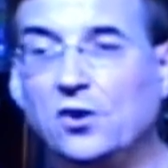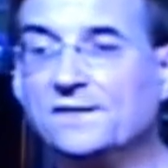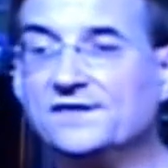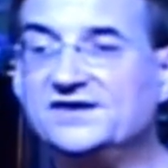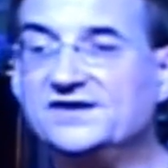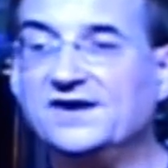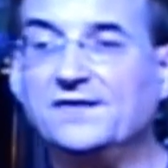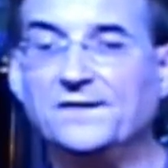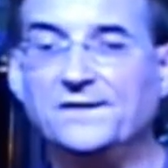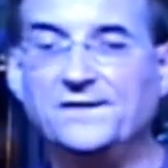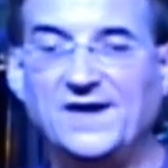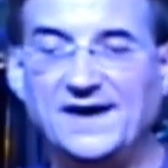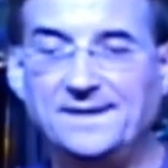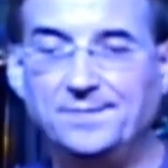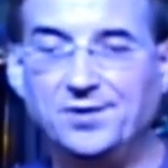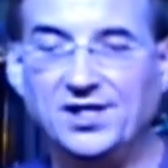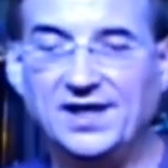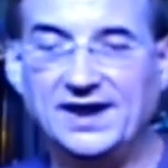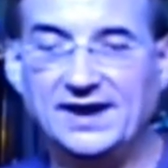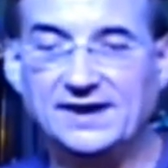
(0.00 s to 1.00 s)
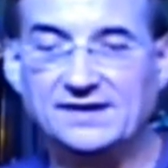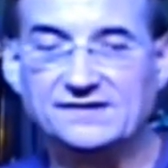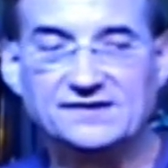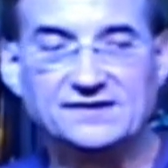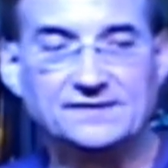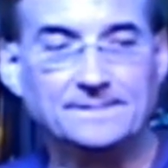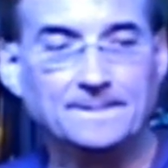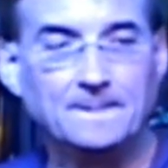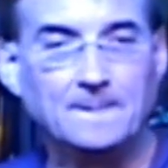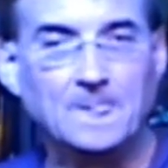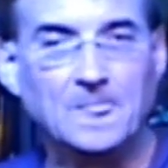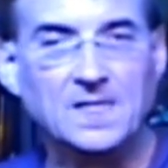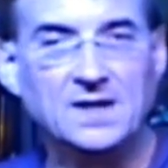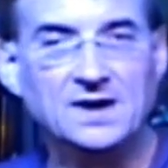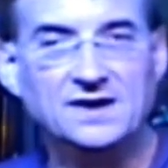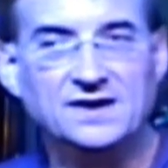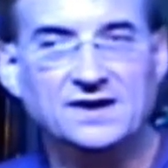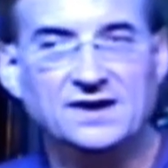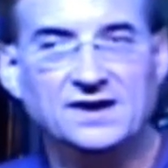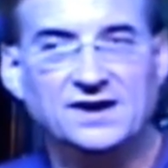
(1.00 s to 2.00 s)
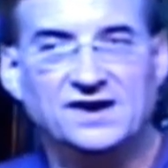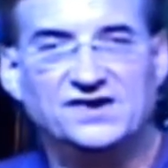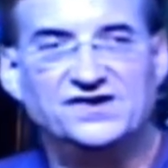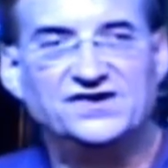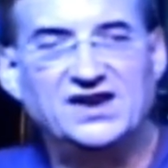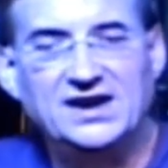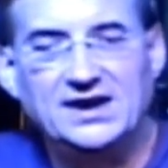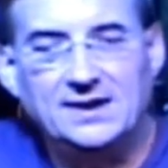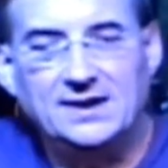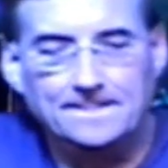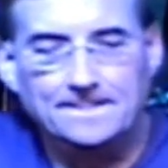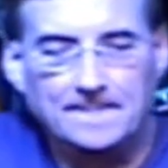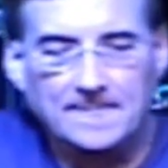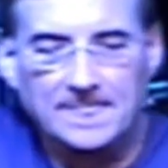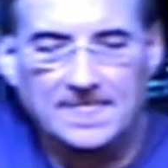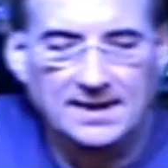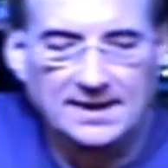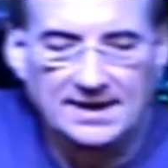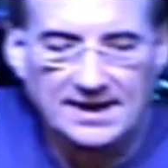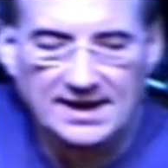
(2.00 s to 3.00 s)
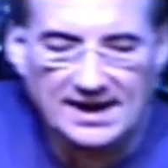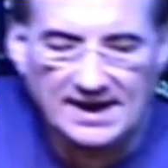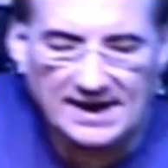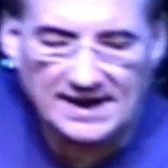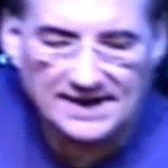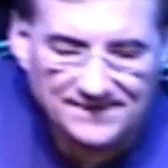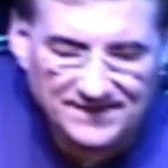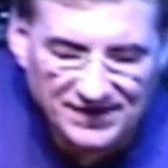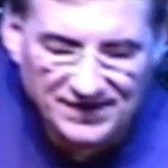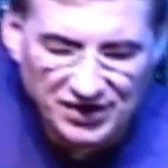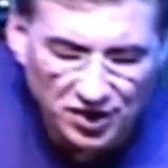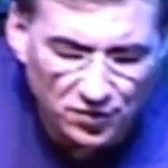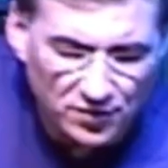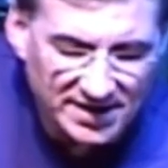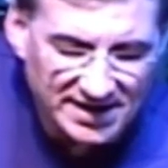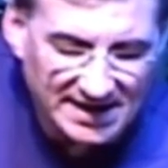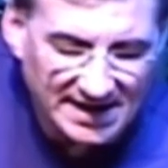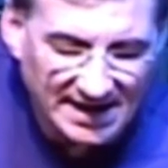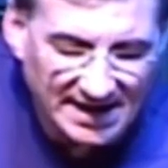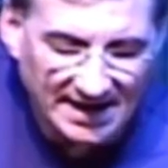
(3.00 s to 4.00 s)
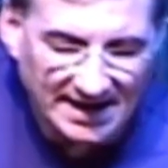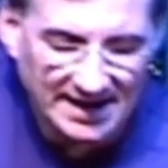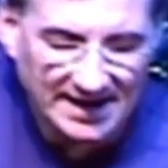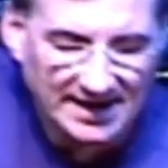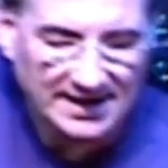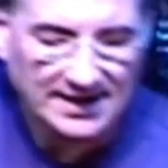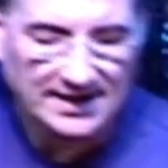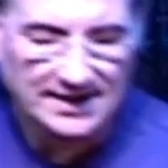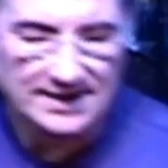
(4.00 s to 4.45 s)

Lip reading: over to the five planks. See, if you and I,